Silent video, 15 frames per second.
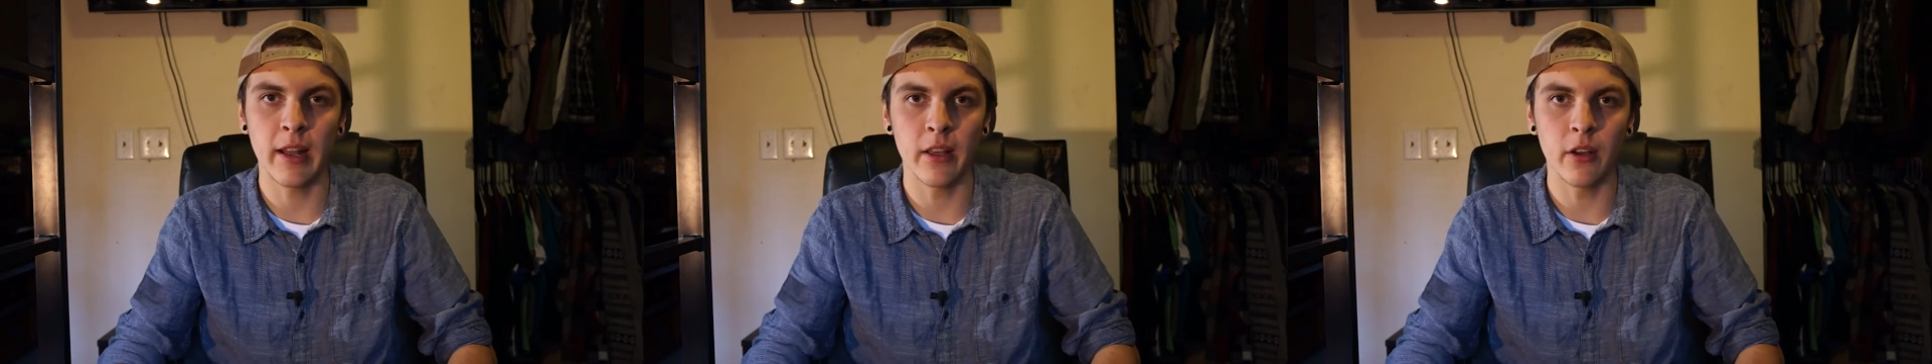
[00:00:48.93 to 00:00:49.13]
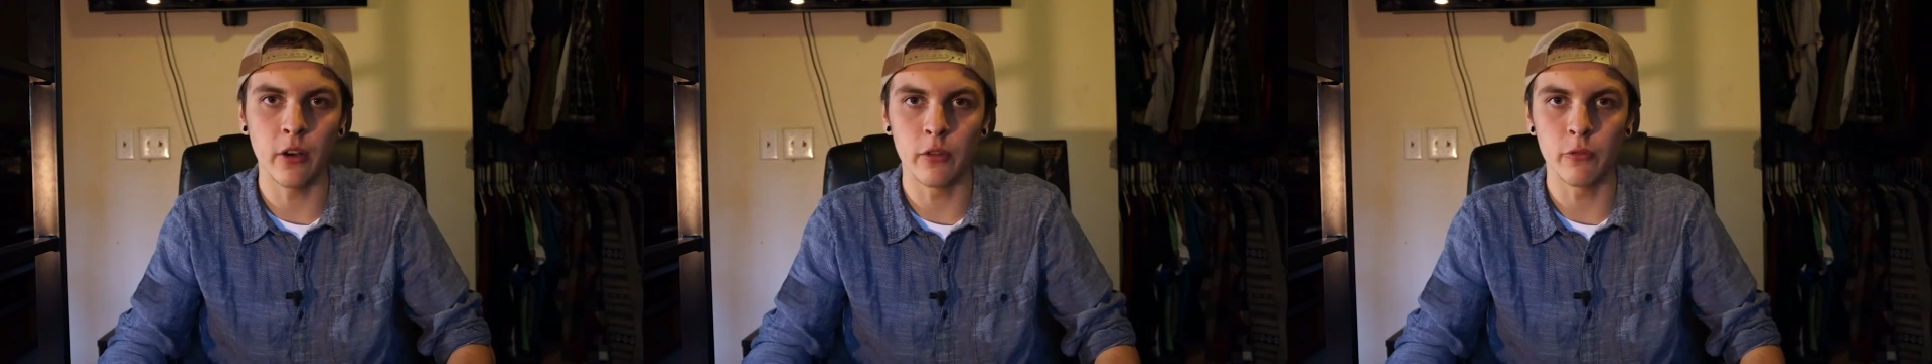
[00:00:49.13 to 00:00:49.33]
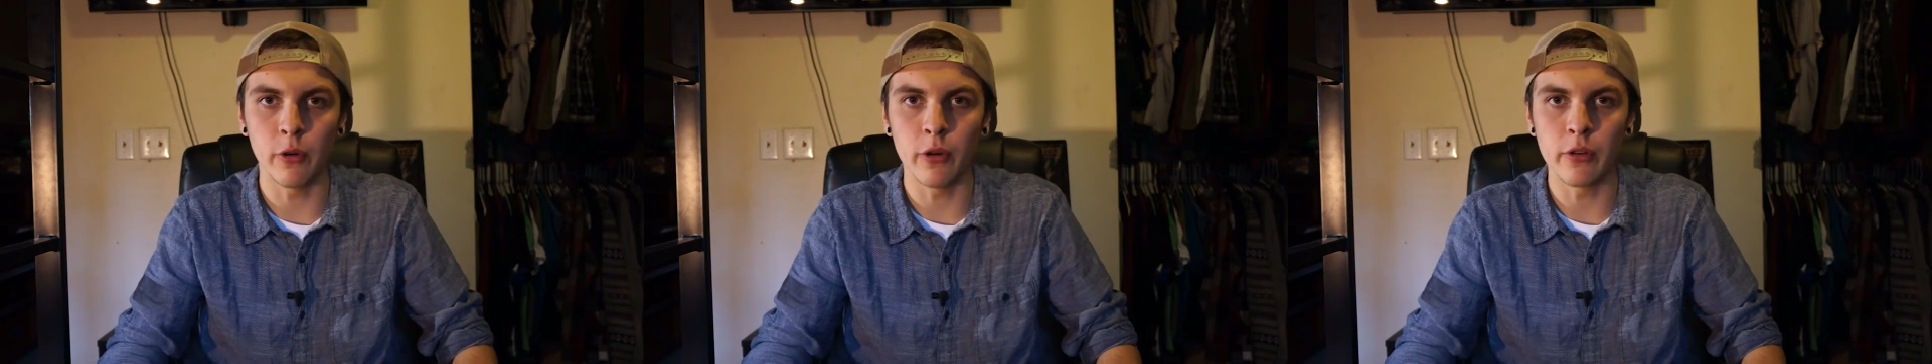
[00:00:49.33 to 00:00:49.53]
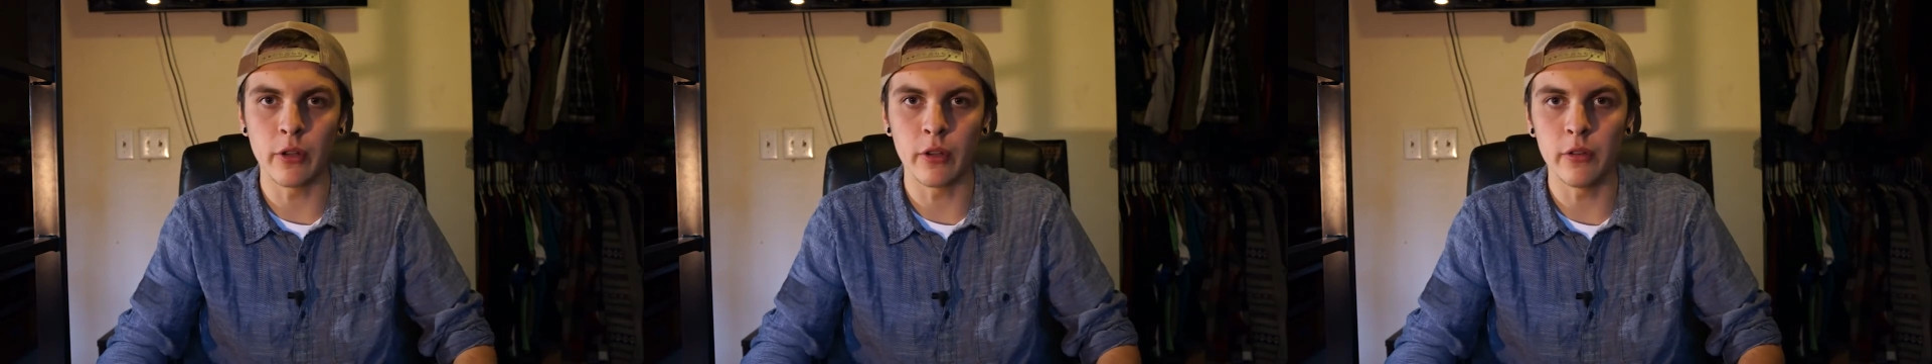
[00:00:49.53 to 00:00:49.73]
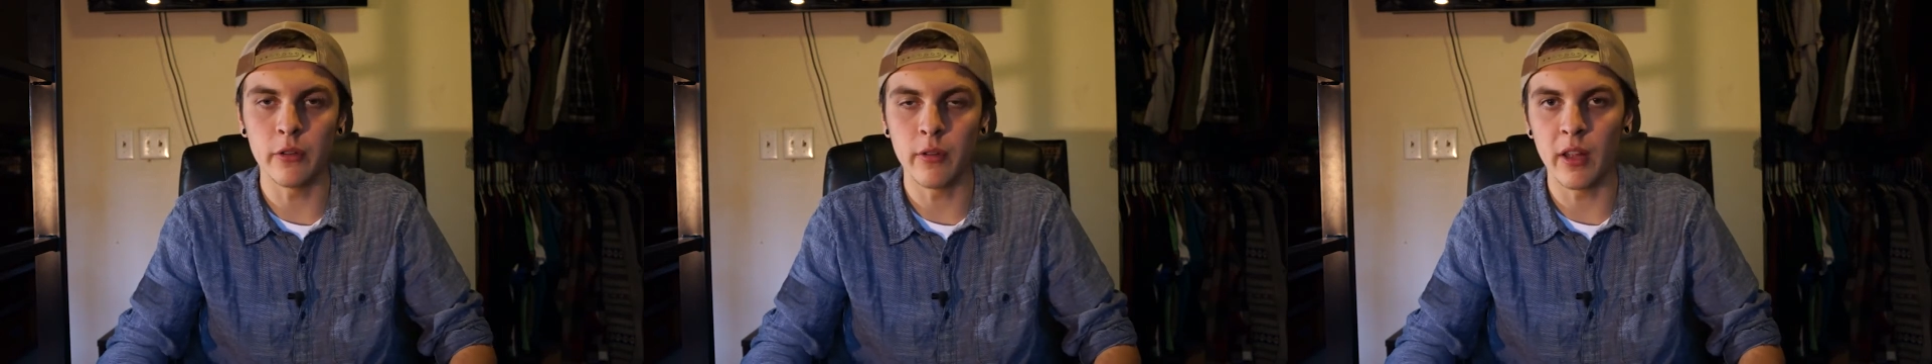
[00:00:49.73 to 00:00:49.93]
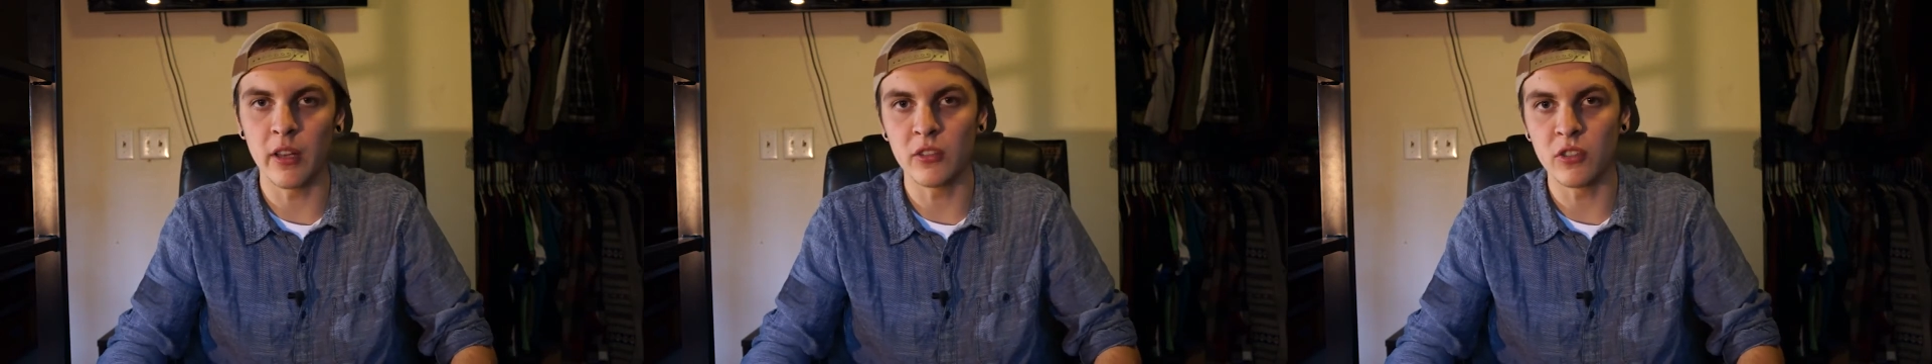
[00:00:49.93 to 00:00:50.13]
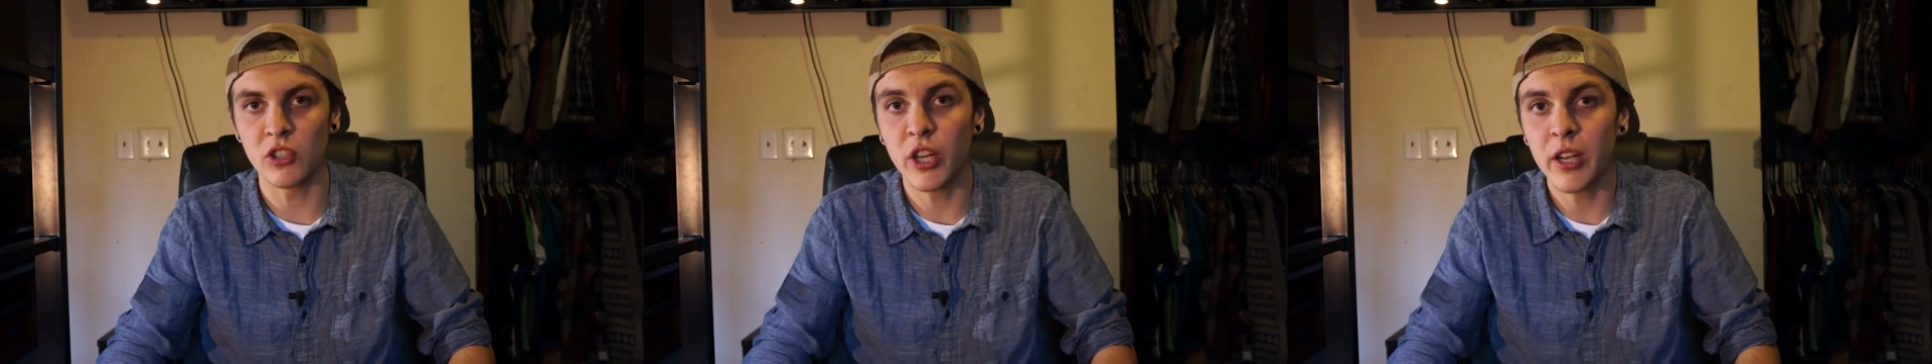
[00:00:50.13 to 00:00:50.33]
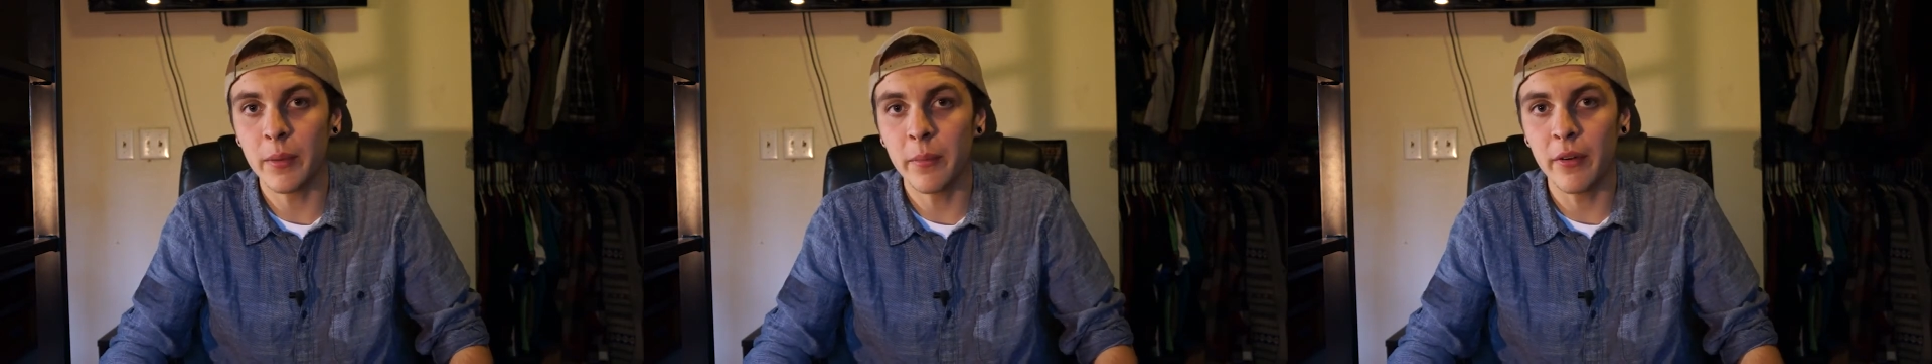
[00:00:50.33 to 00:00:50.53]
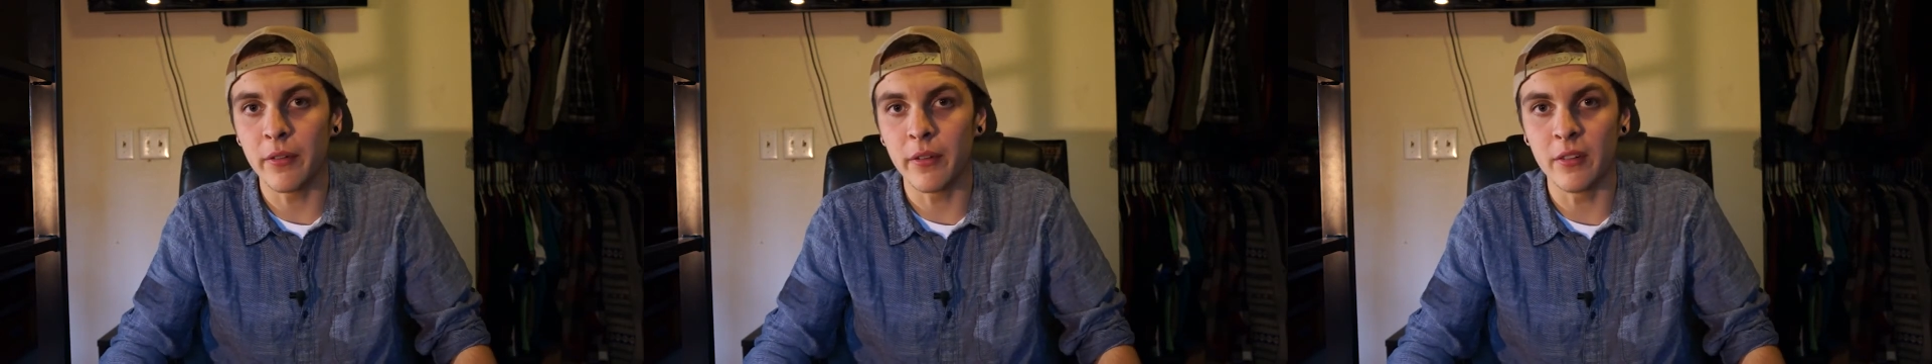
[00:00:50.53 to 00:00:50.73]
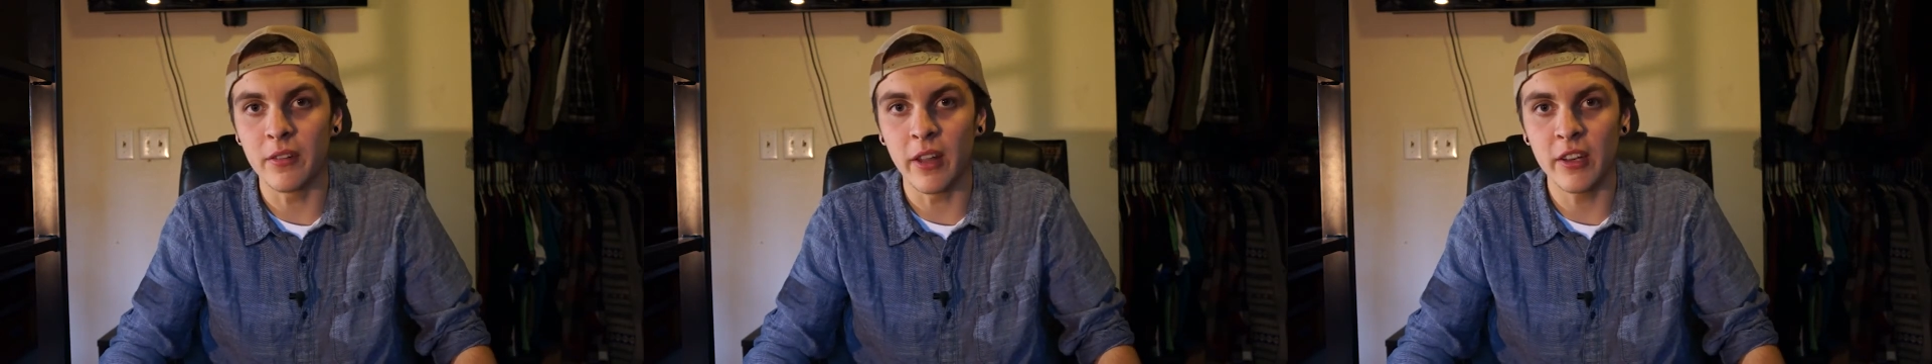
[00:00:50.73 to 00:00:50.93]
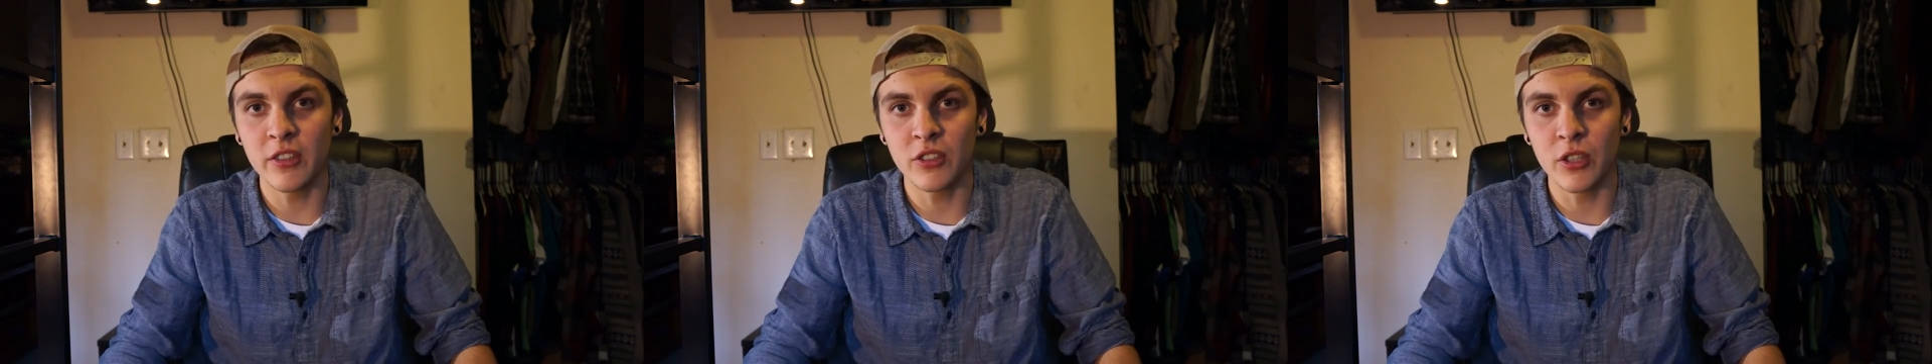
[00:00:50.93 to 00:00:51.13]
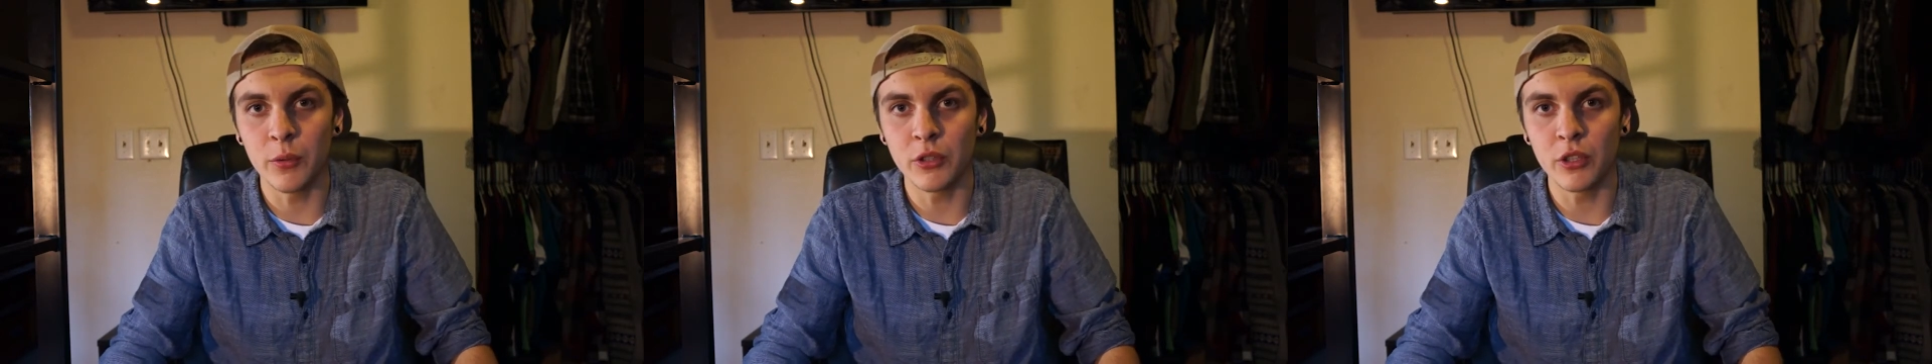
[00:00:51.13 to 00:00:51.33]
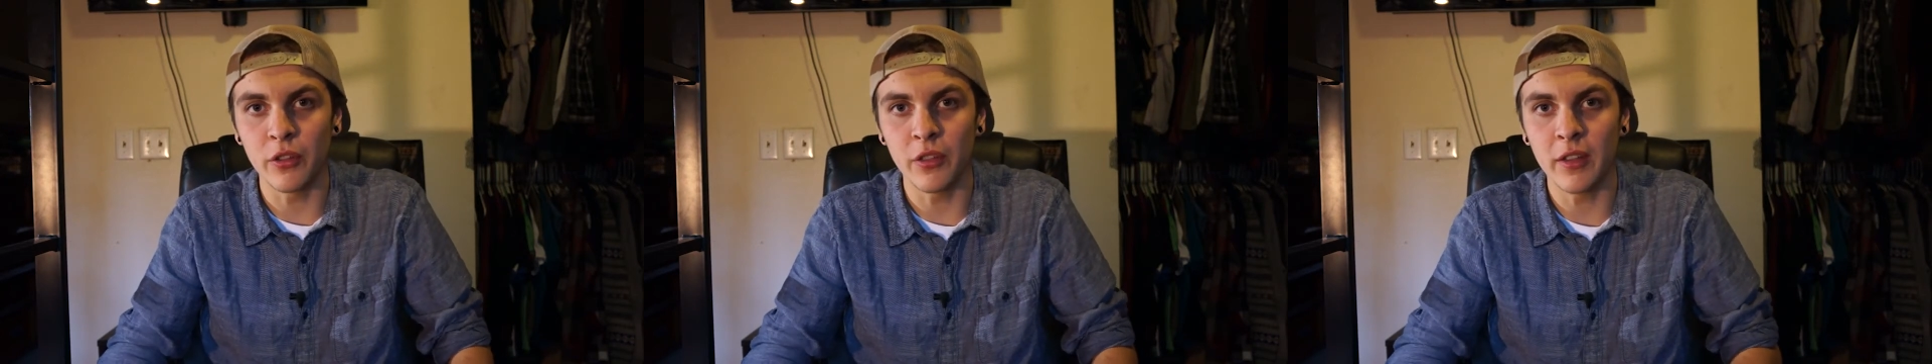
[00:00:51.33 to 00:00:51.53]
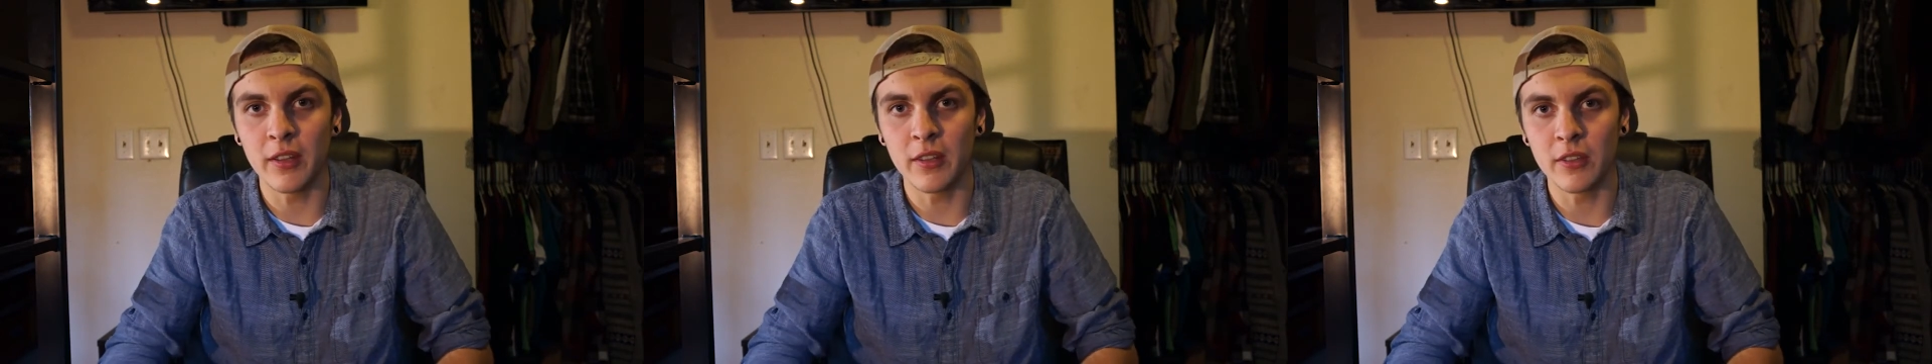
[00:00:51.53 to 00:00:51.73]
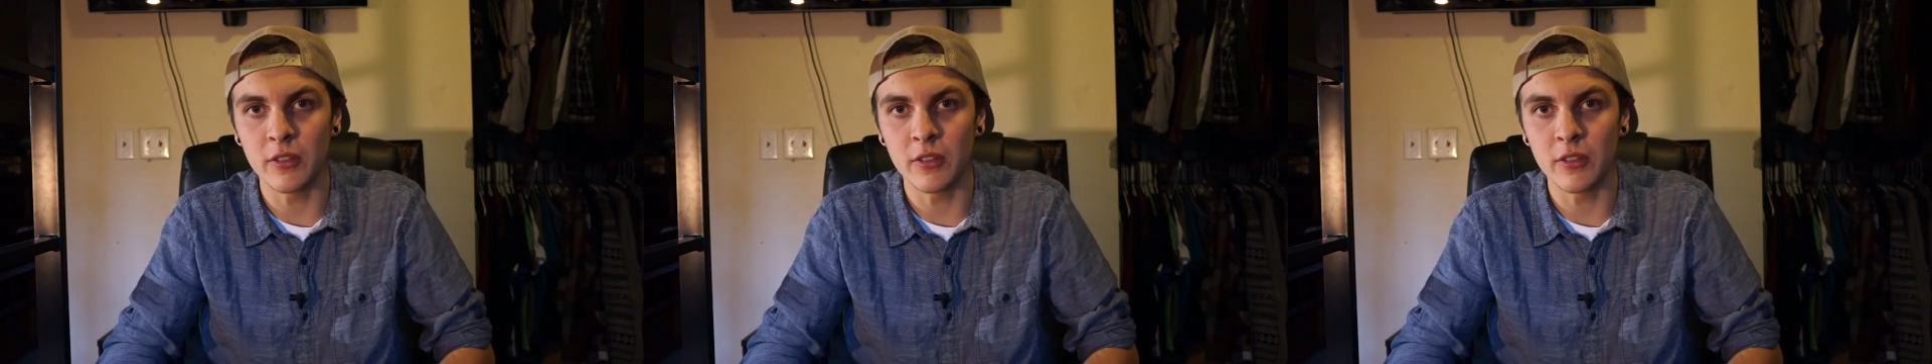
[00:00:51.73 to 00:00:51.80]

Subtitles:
it on Roku and check them out and let us know what you think,